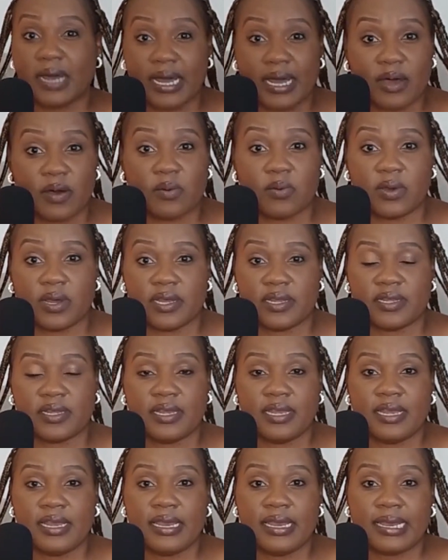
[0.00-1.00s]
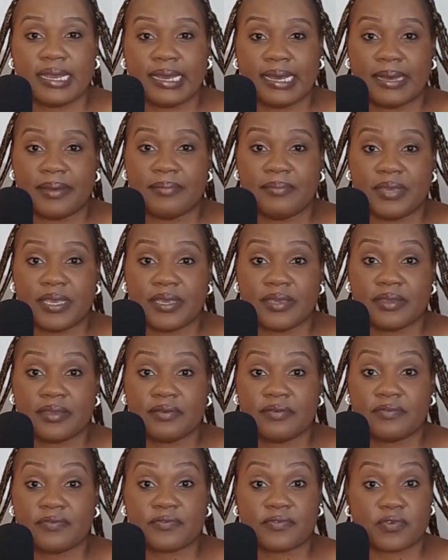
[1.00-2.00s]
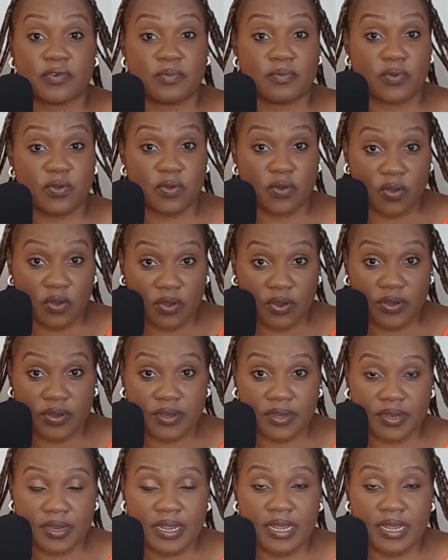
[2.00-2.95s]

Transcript: power coming from God.